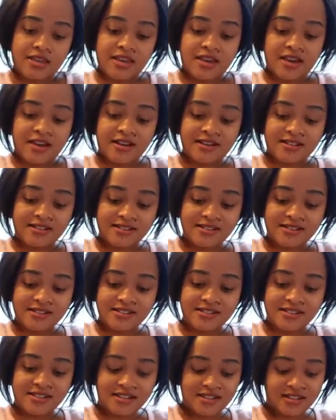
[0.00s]
Yeah.
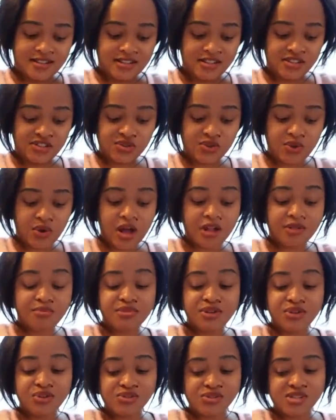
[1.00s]
So I'll
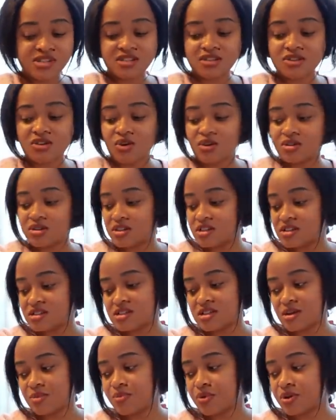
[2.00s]
be using all these
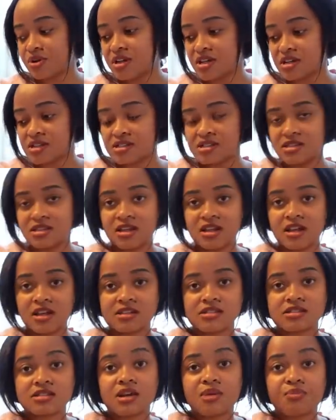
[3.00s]
products in the
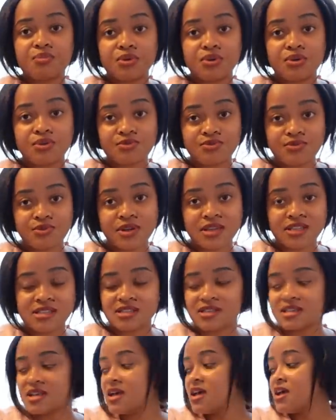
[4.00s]
next couple of
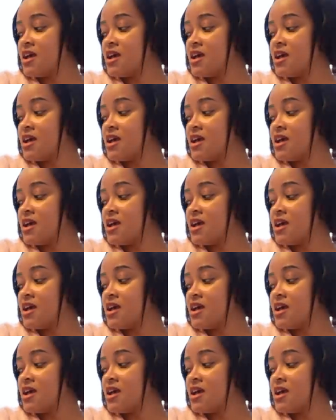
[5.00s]
weeks,